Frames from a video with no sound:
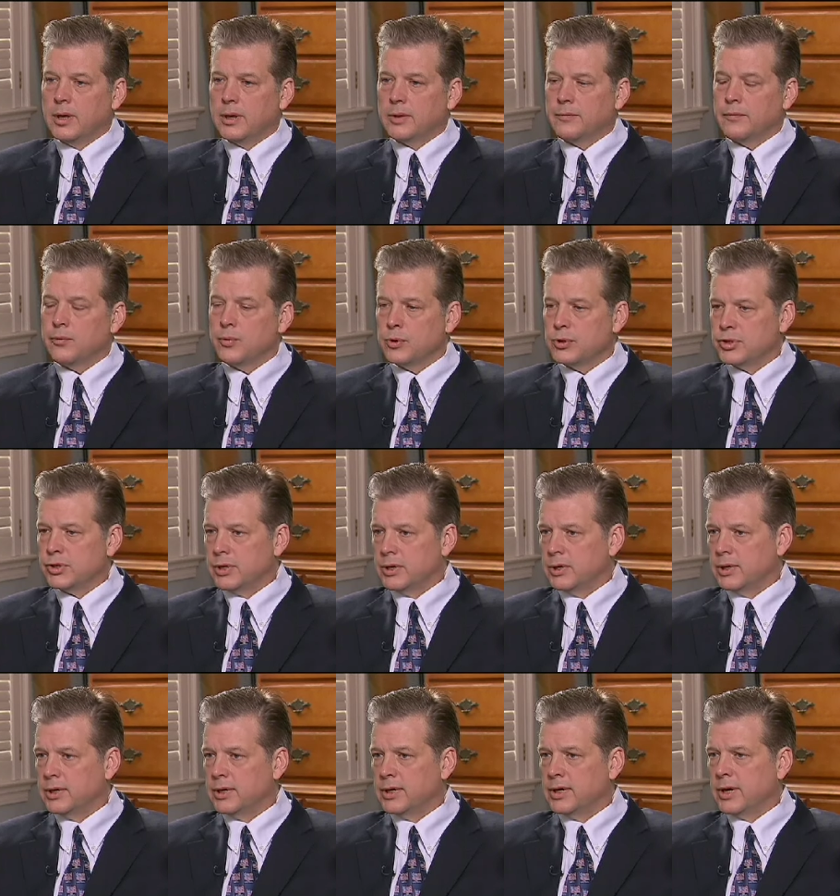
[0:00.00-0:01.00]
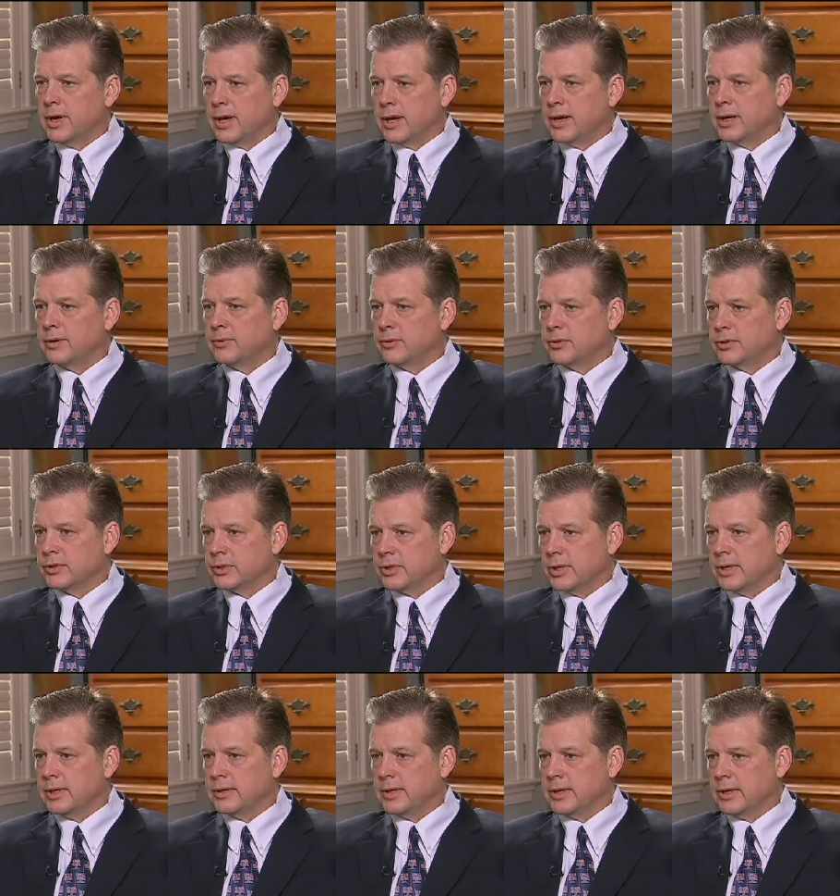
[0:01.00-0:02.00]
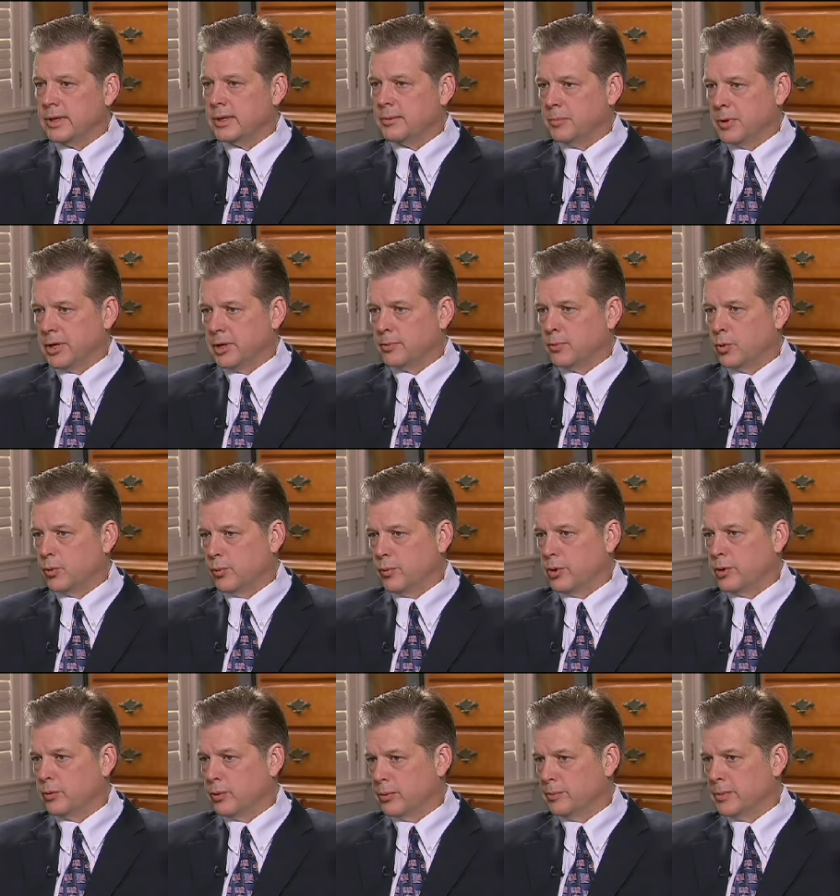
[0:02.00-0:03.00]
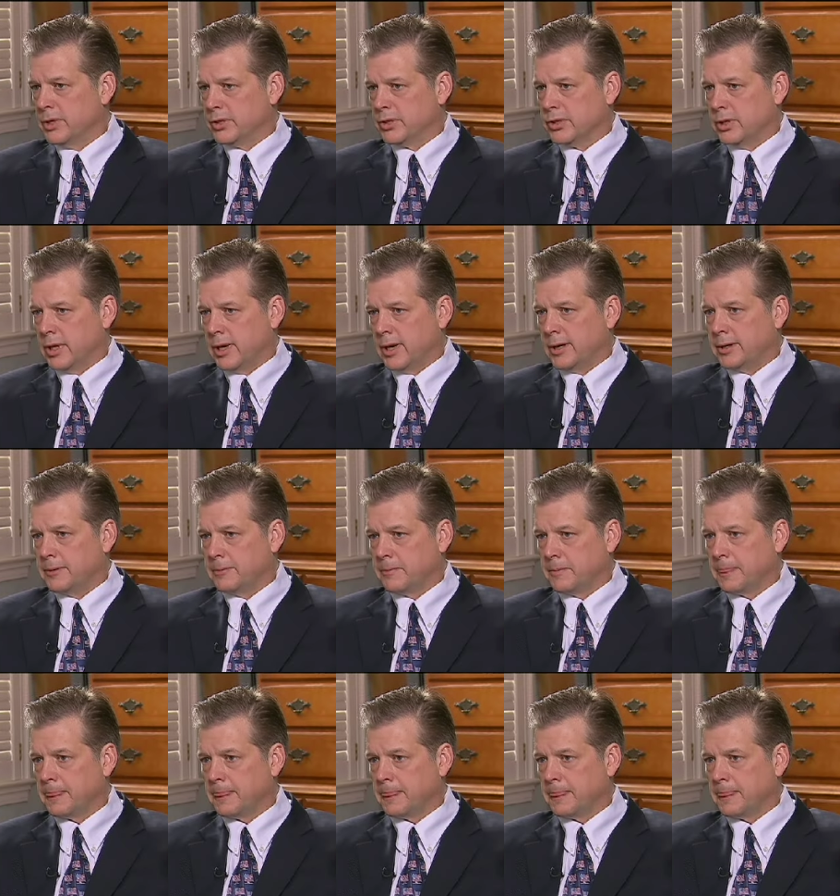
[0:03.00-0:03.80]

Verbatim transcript: Unfortunately, I would say that at a minimum we were misled.